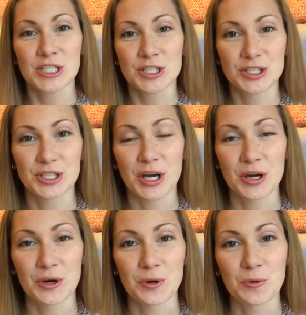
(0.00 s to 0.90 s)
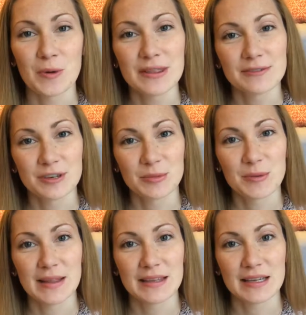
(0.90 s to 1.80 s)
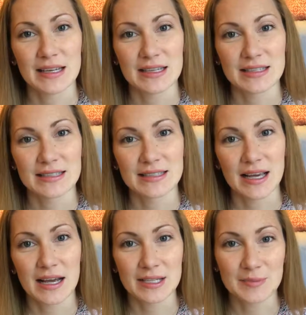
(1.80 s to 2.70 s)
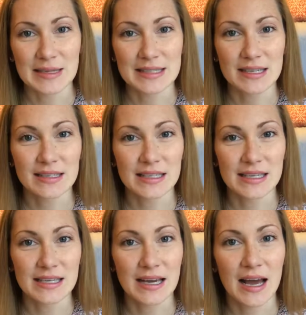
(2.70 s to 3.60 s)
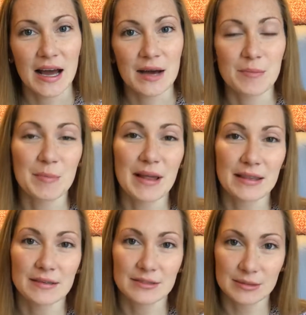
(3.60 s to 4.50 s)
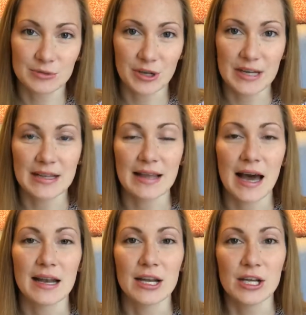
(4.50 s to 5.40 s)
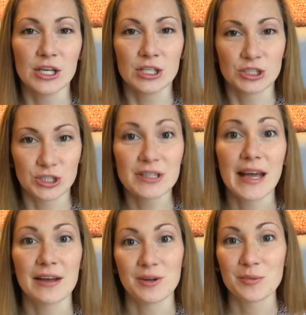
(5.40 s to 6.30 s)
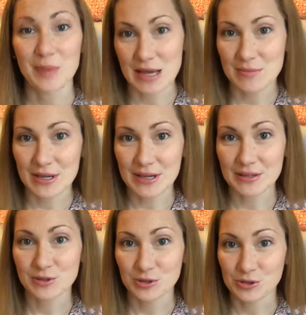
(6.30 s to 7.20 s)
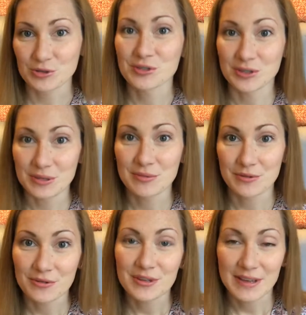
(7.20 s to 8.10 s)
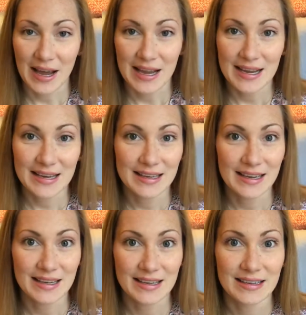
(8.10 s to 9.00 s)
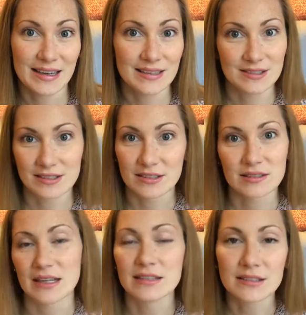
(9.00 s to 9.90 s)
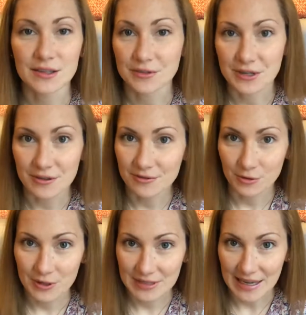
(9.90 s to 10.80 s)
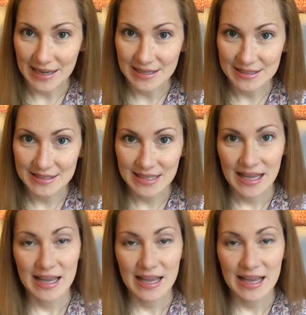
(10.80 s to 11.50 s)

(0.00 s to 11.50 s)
So what the Ferber method is basically a method of sleep training that should get your baby to sleep through the night in as little as 3 or 4 days.